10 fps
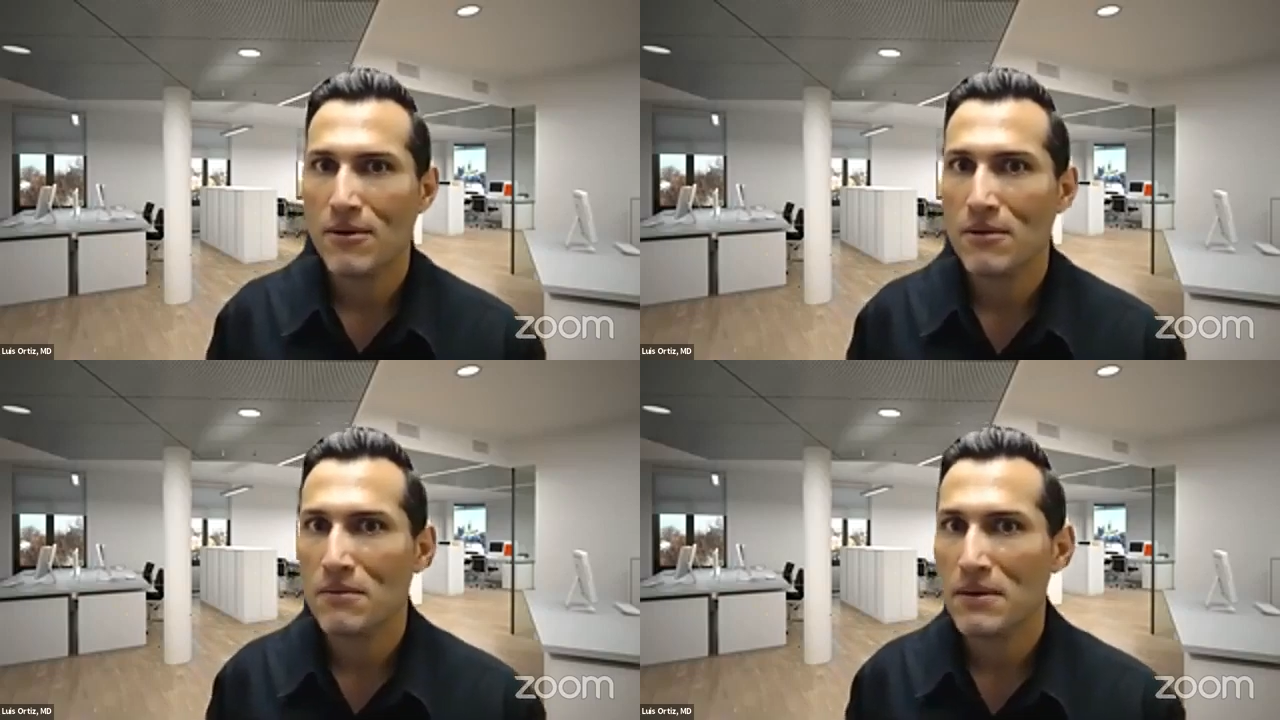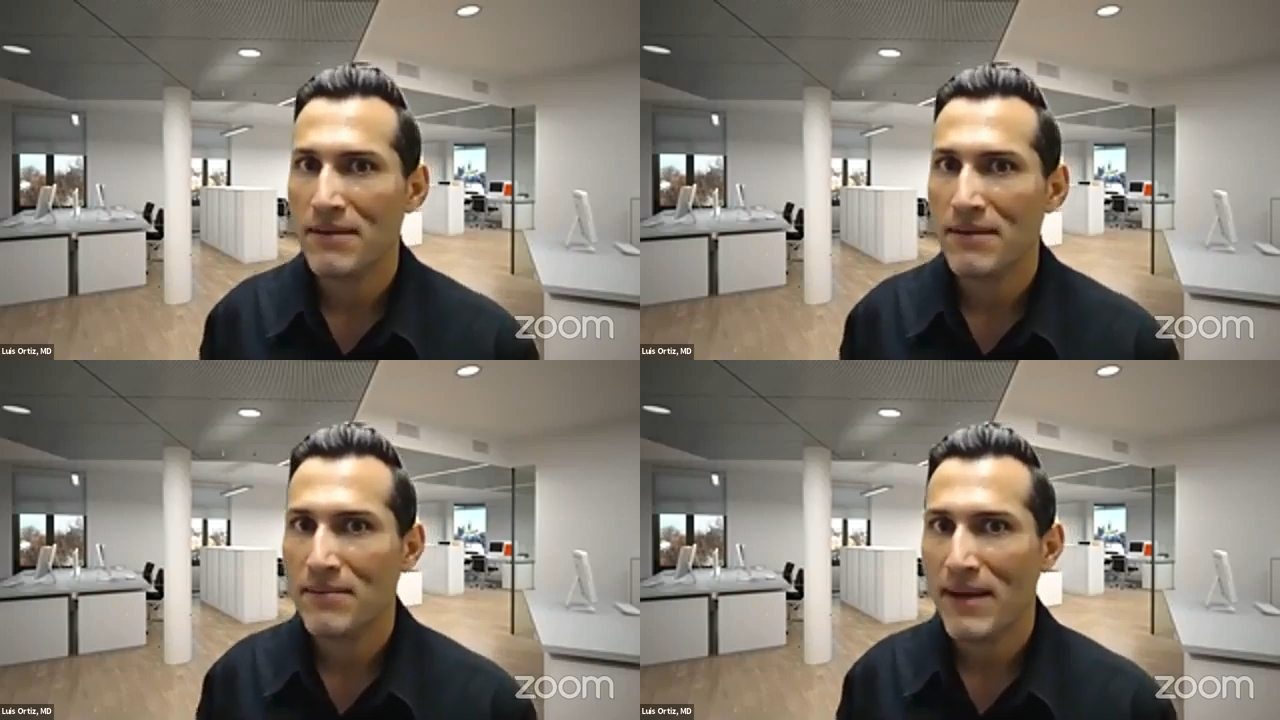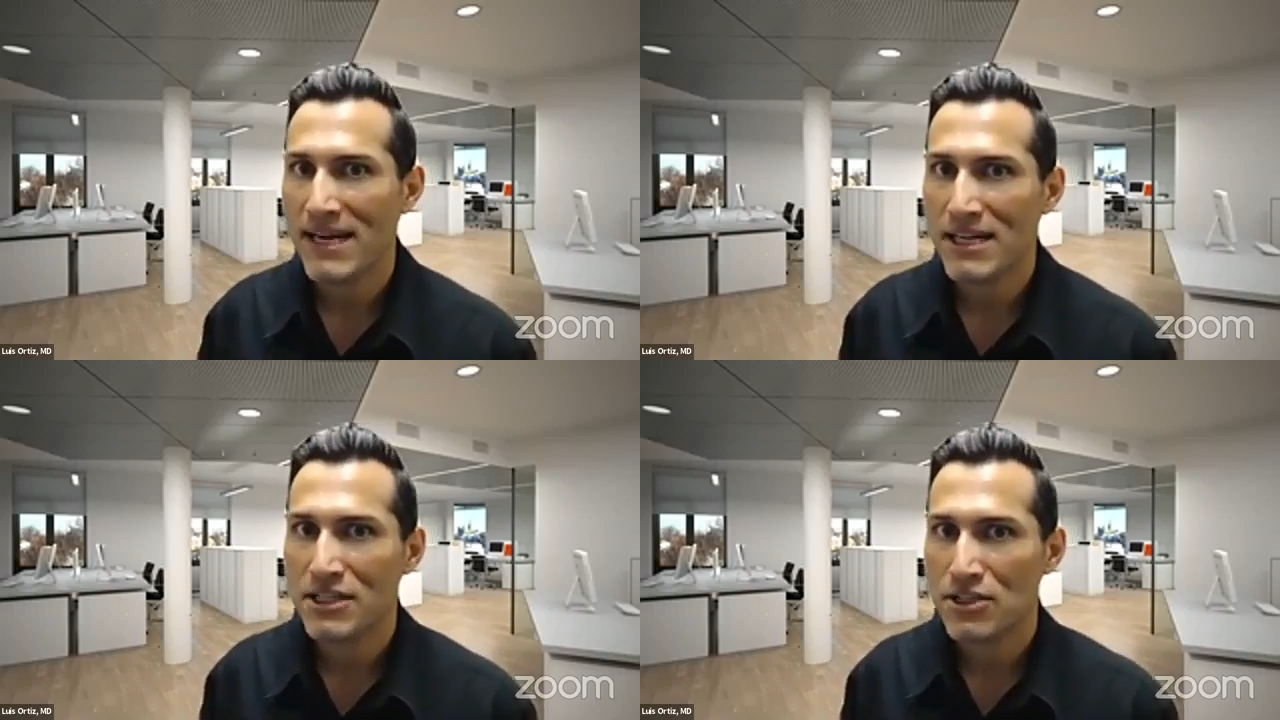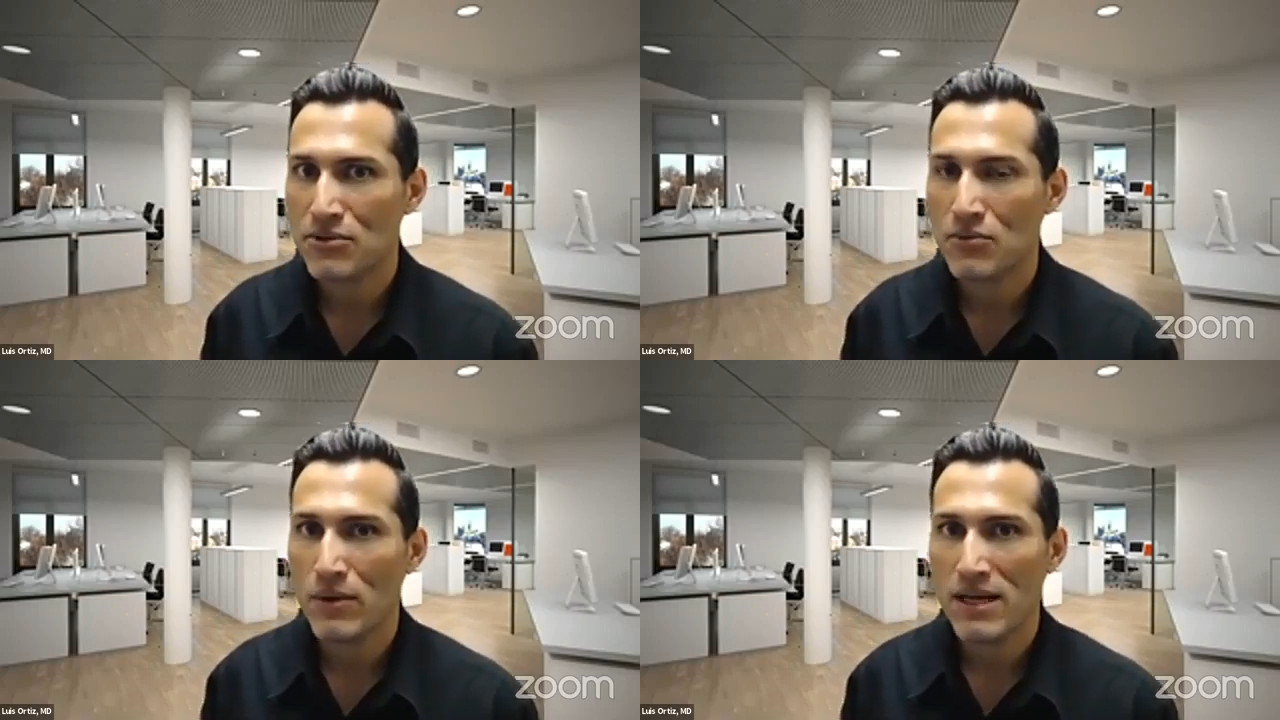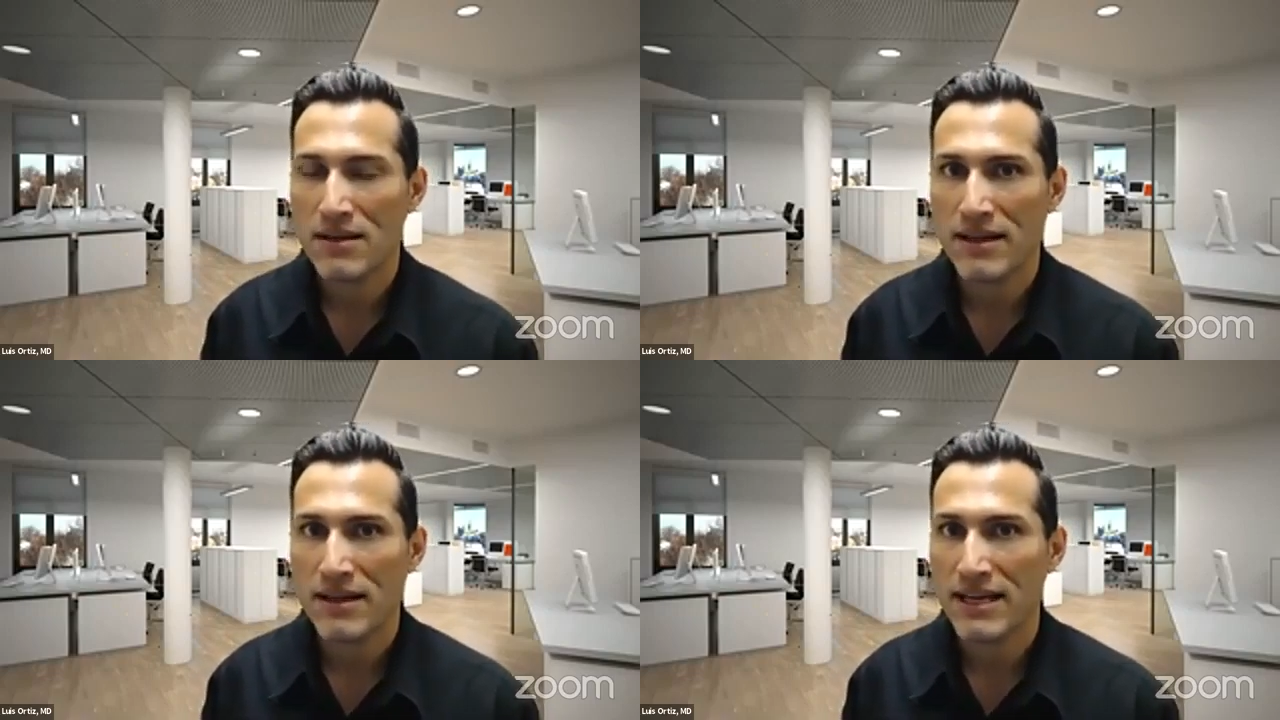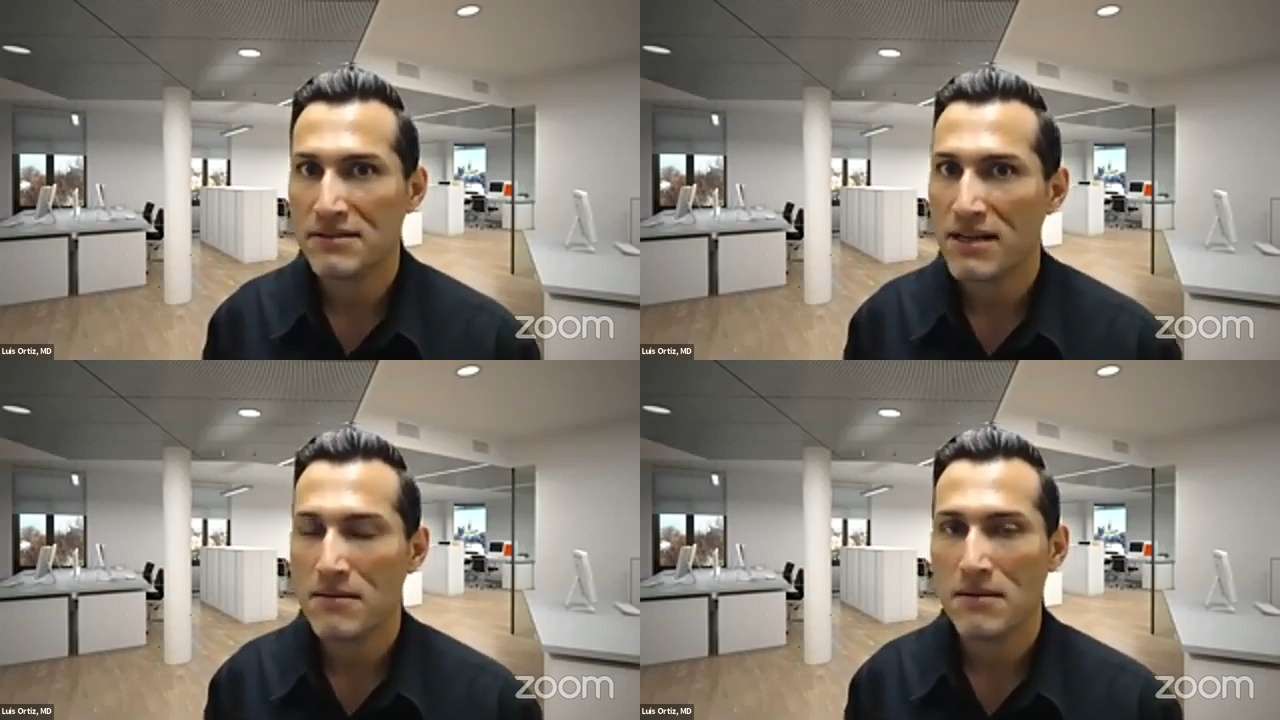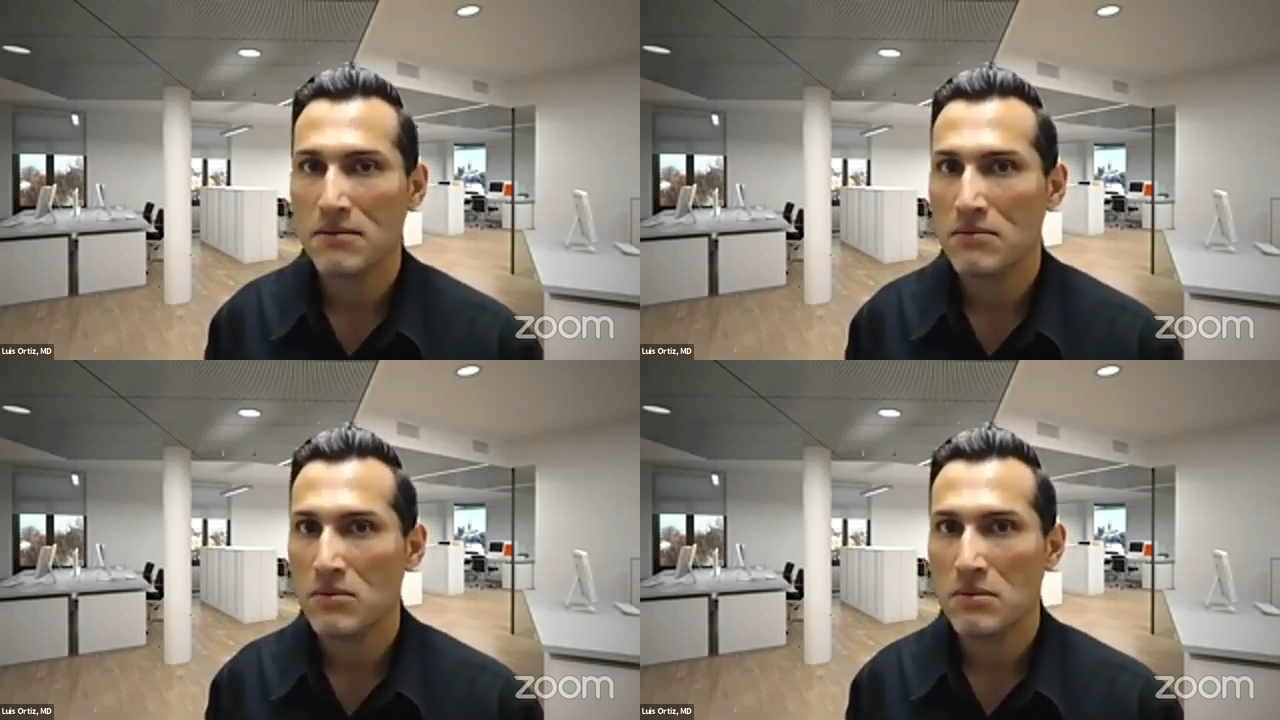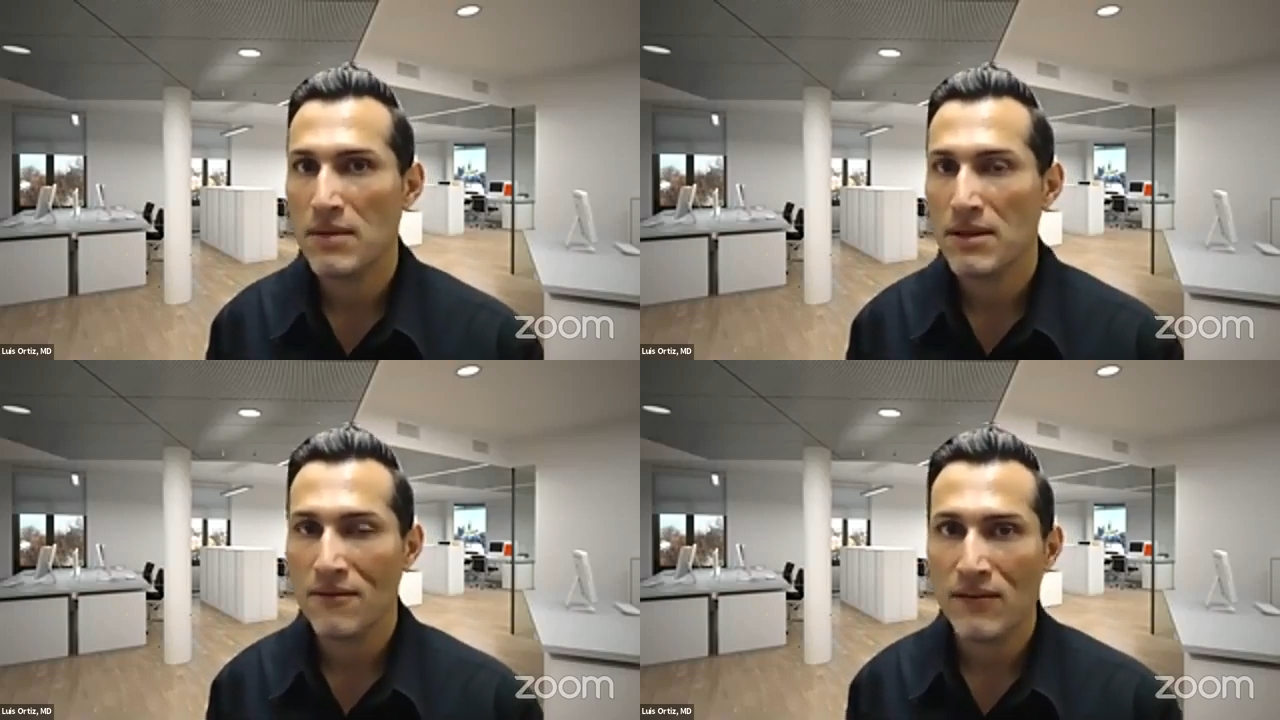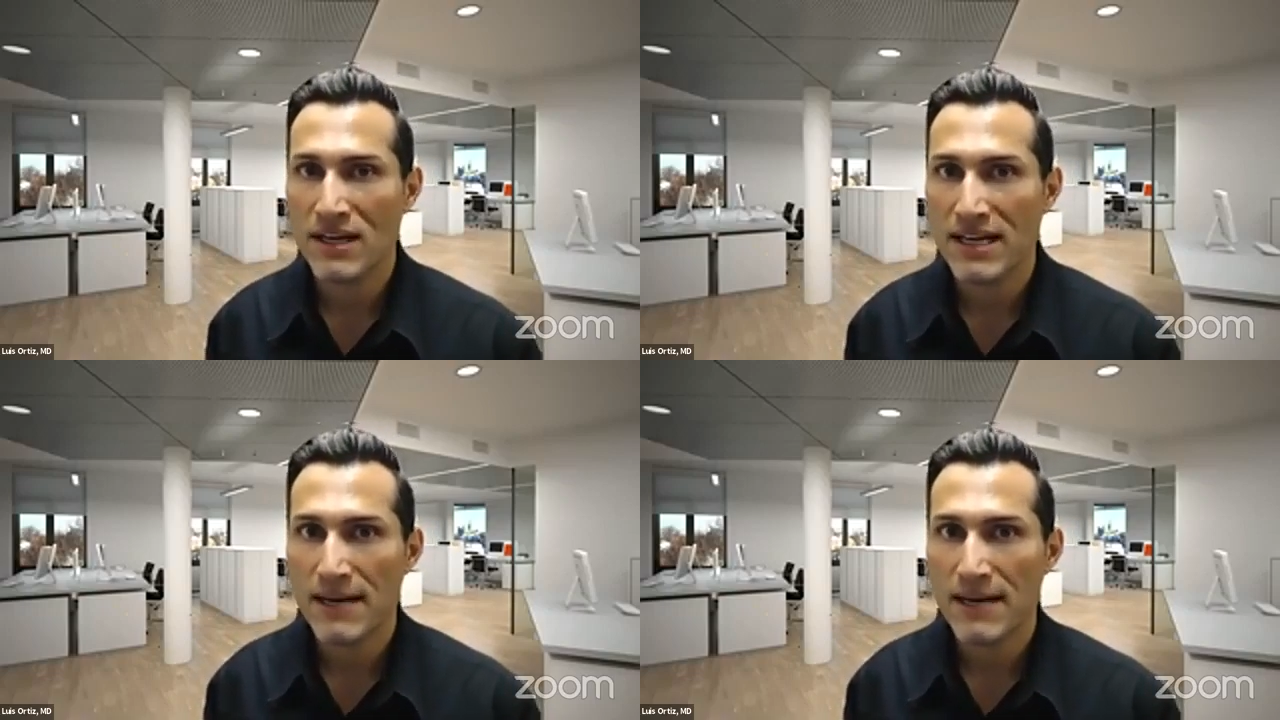can be managed with things like methylphenidate